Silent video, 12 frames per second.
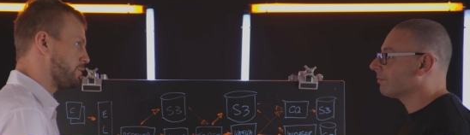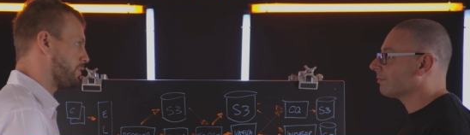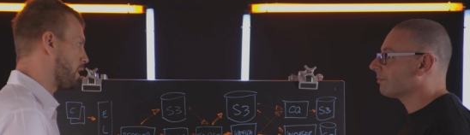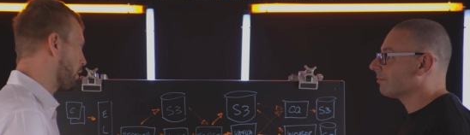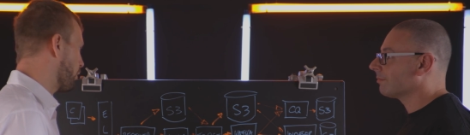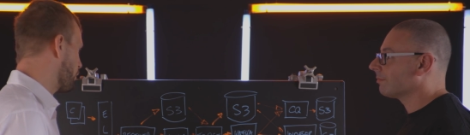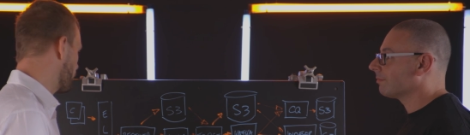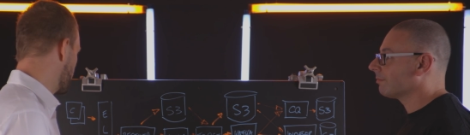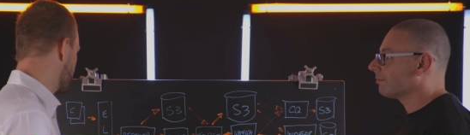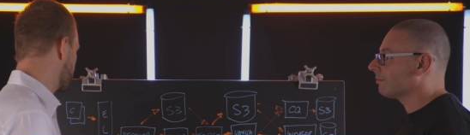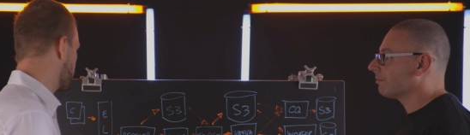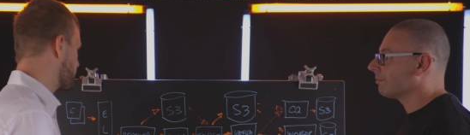Speaker 1: to now
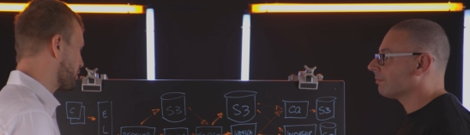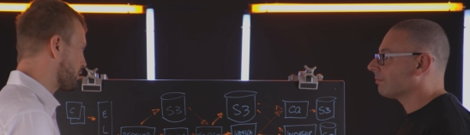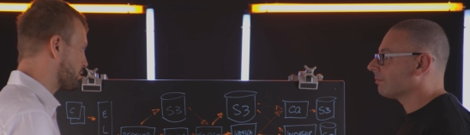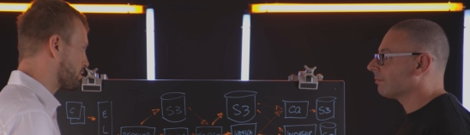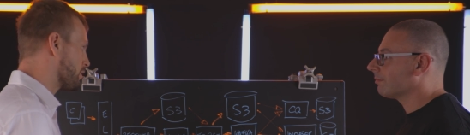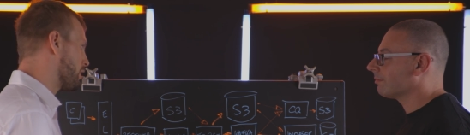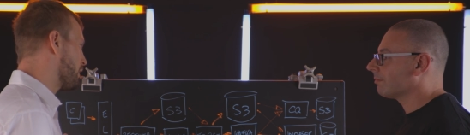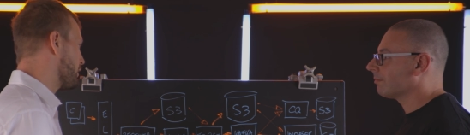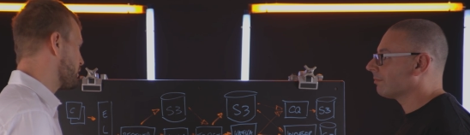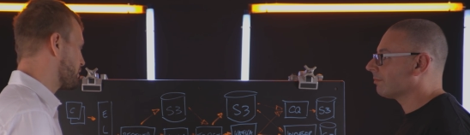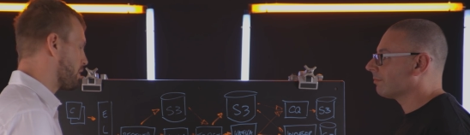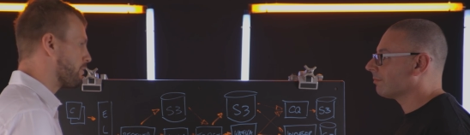this pushes
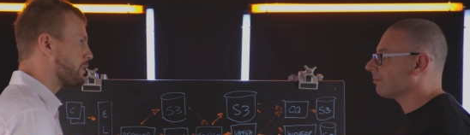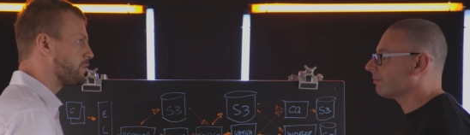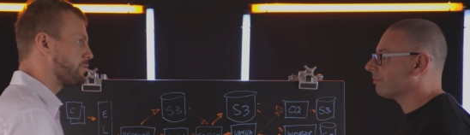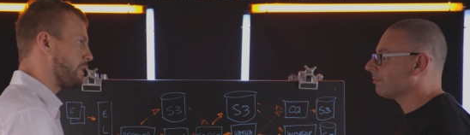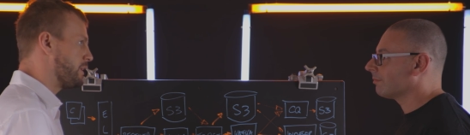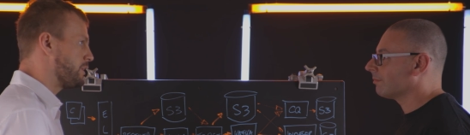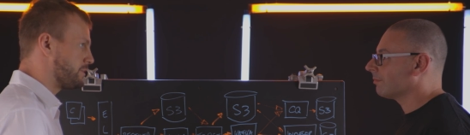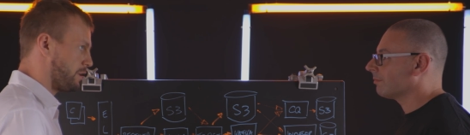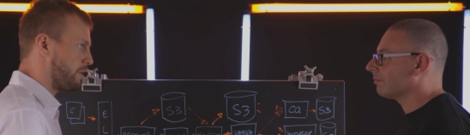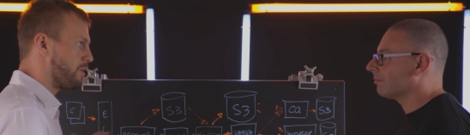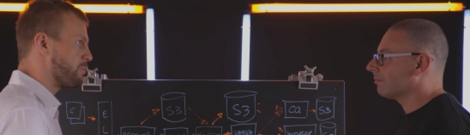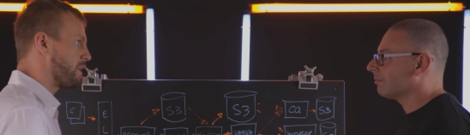70 to 80
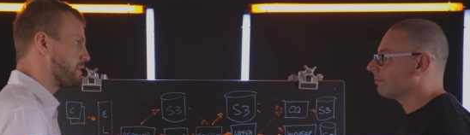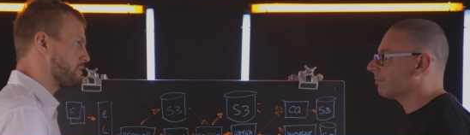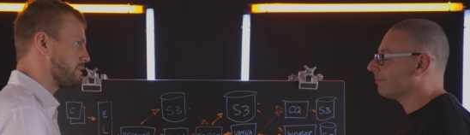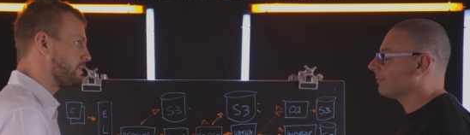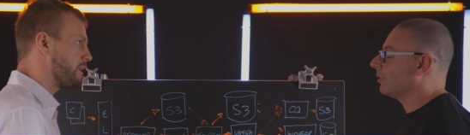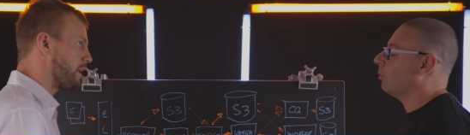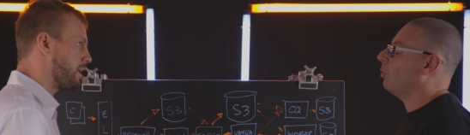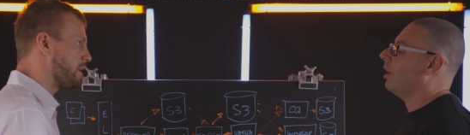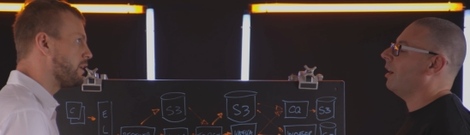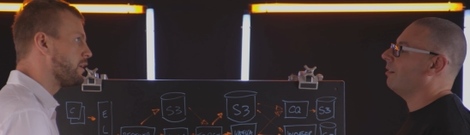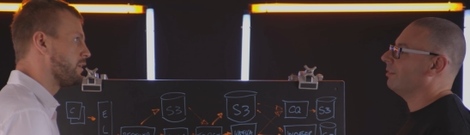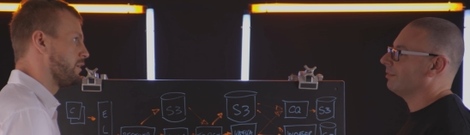terabytes a day.
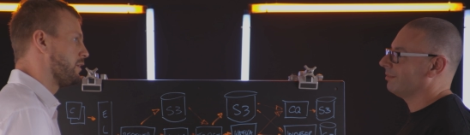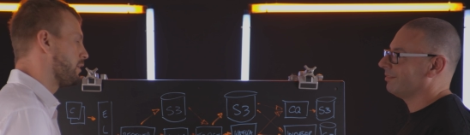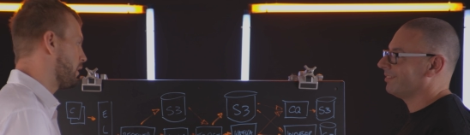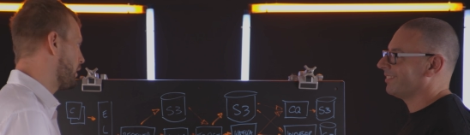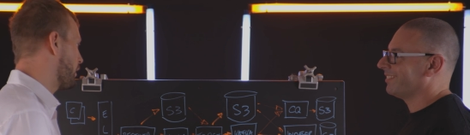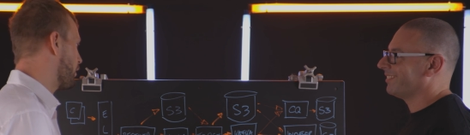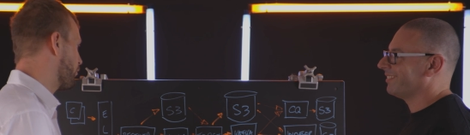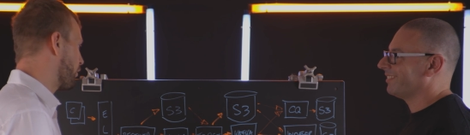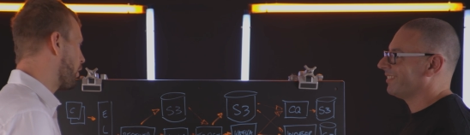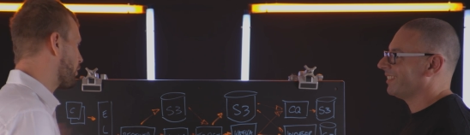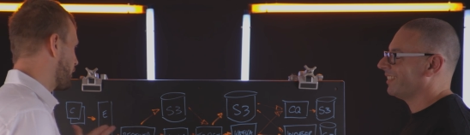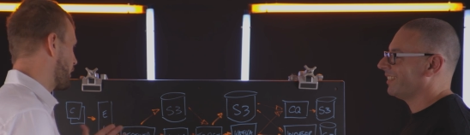Wow uh, of
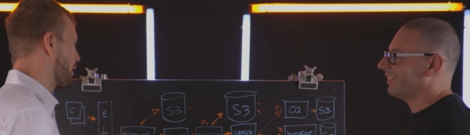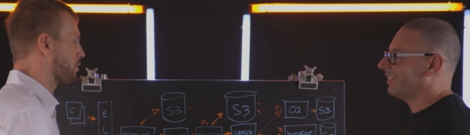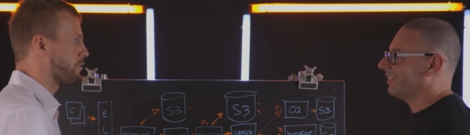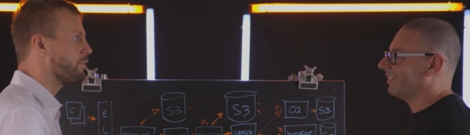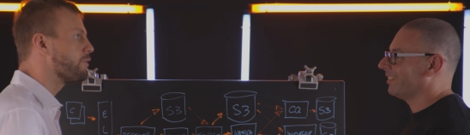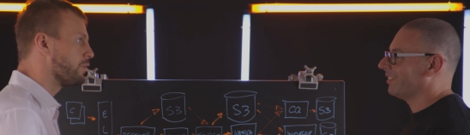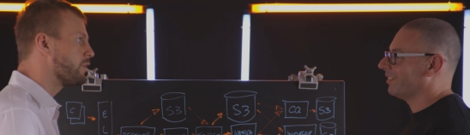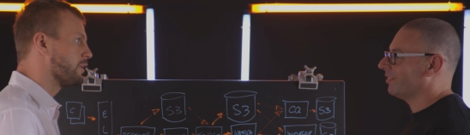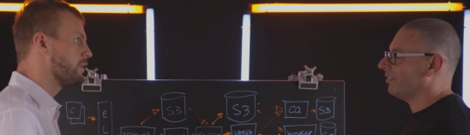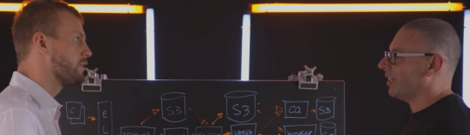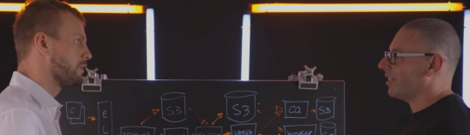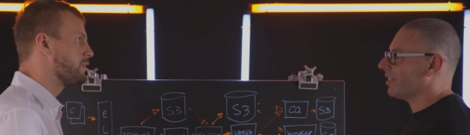log data through.
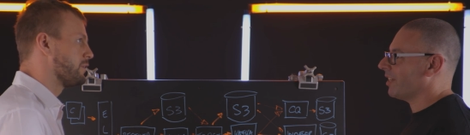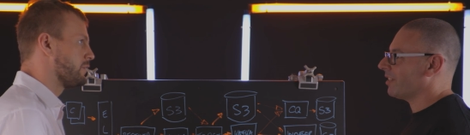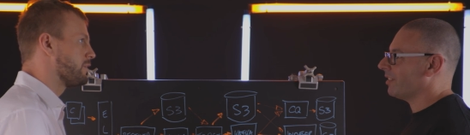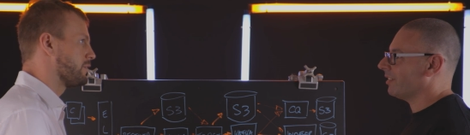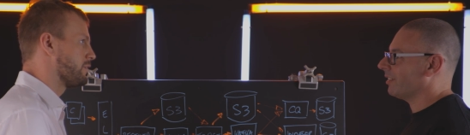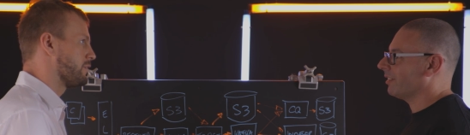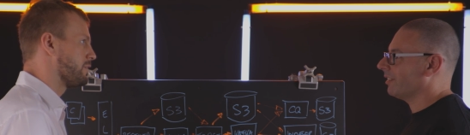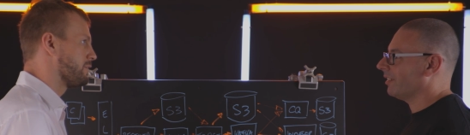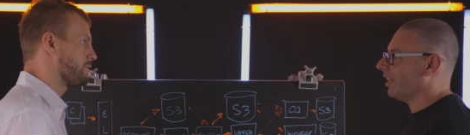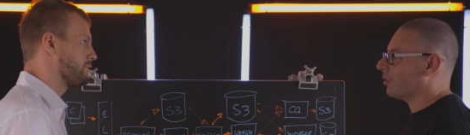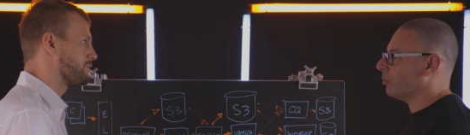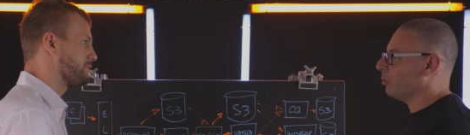
Speaker 2: Fantastic.
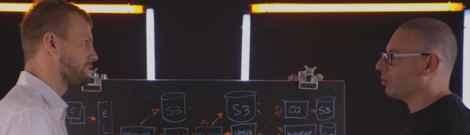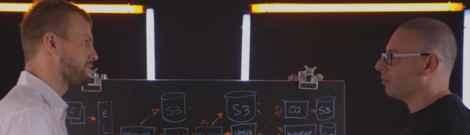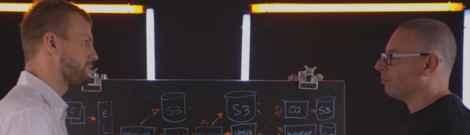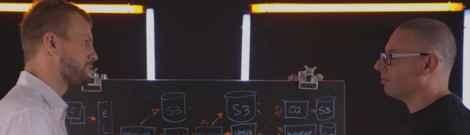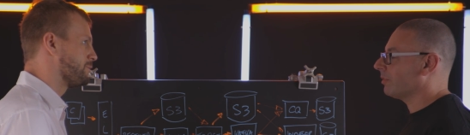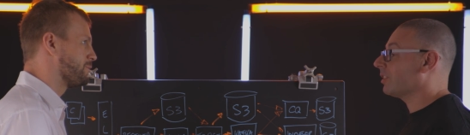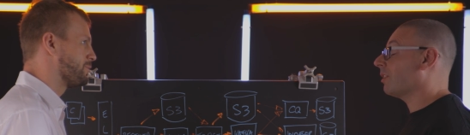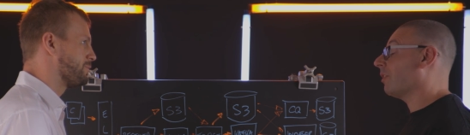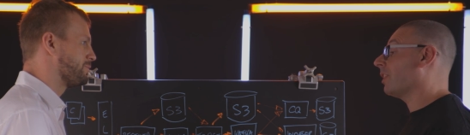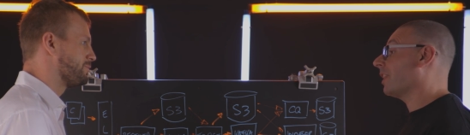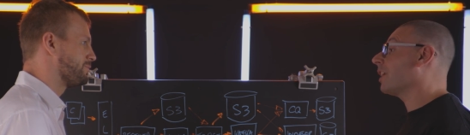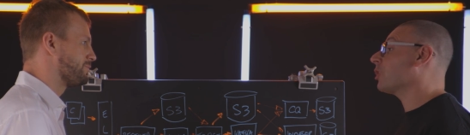That's awesome.
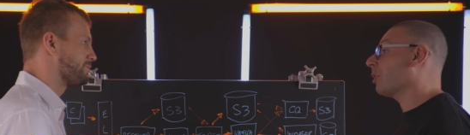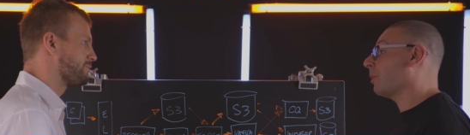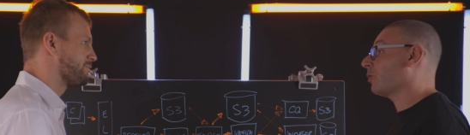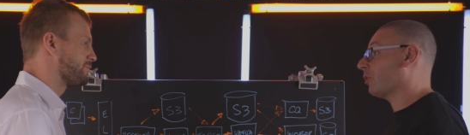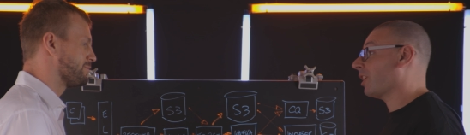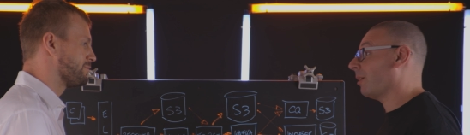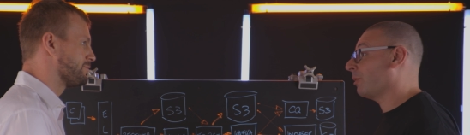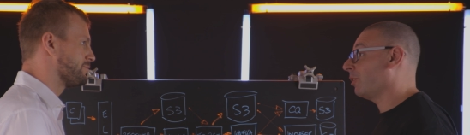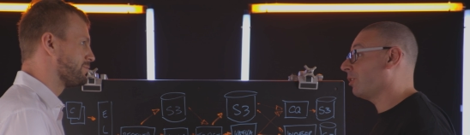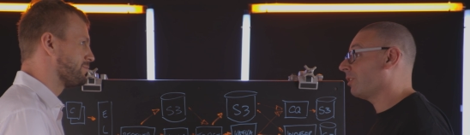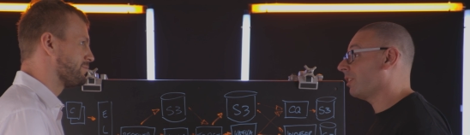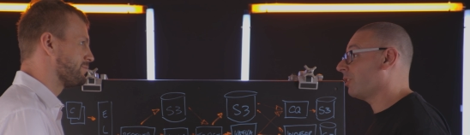Stefan, thanks so much for coming
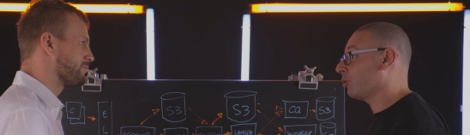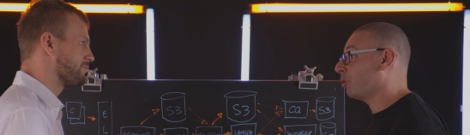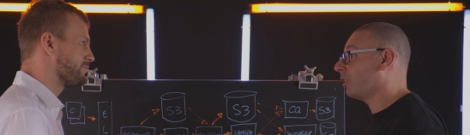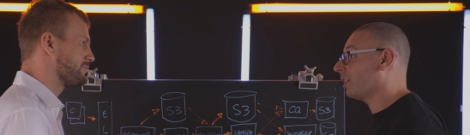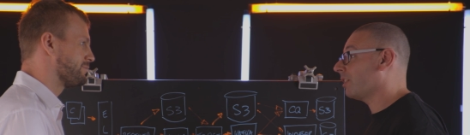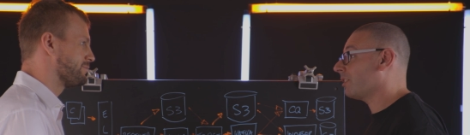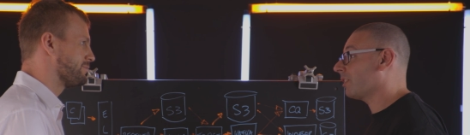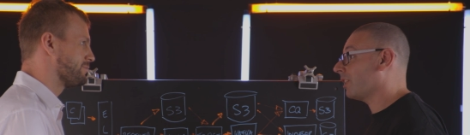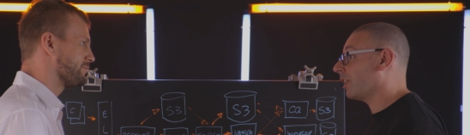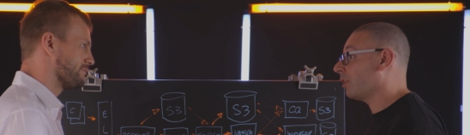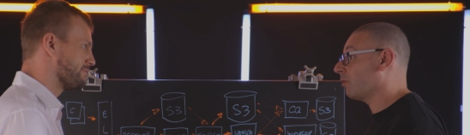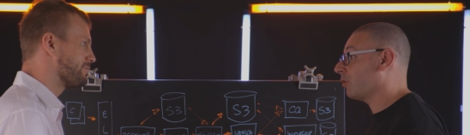on and joining us, and
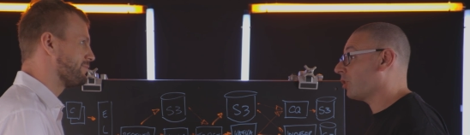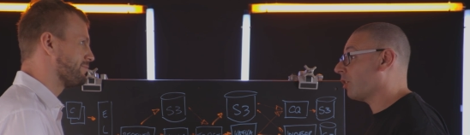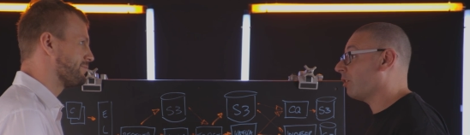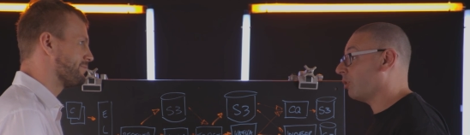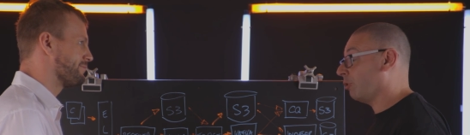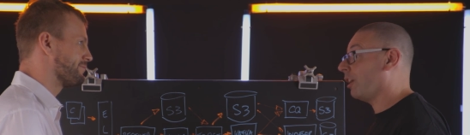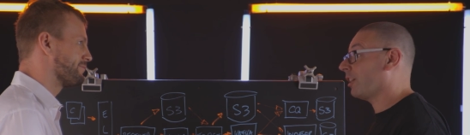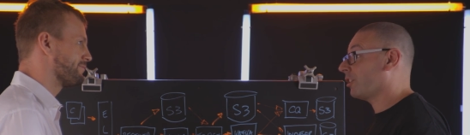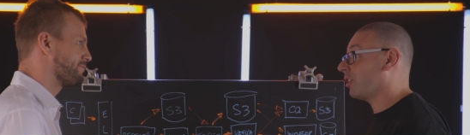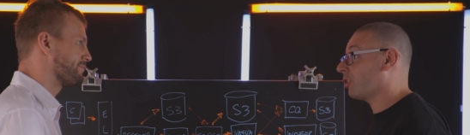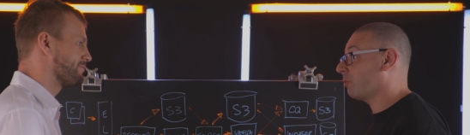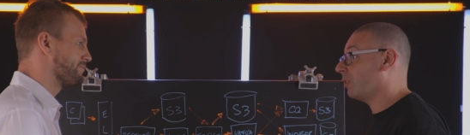thank you for sharing your
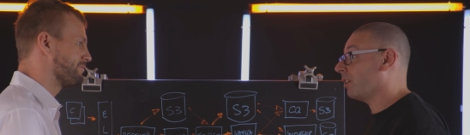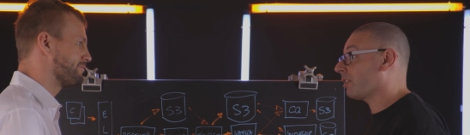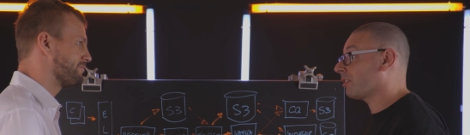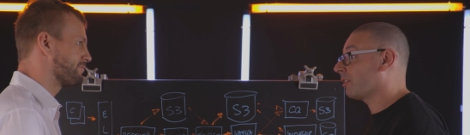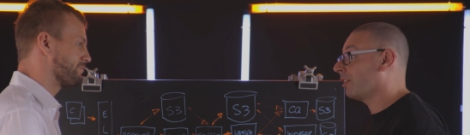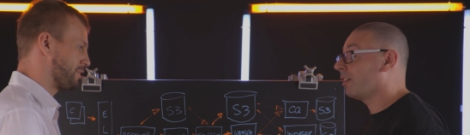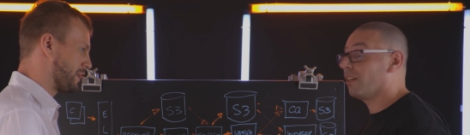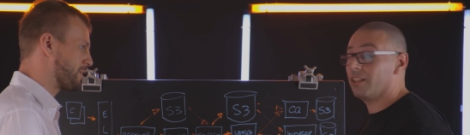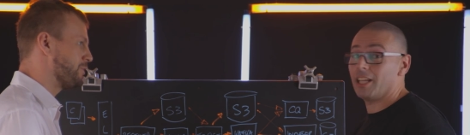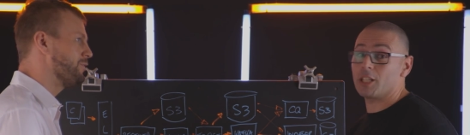architecture with us. Thank you.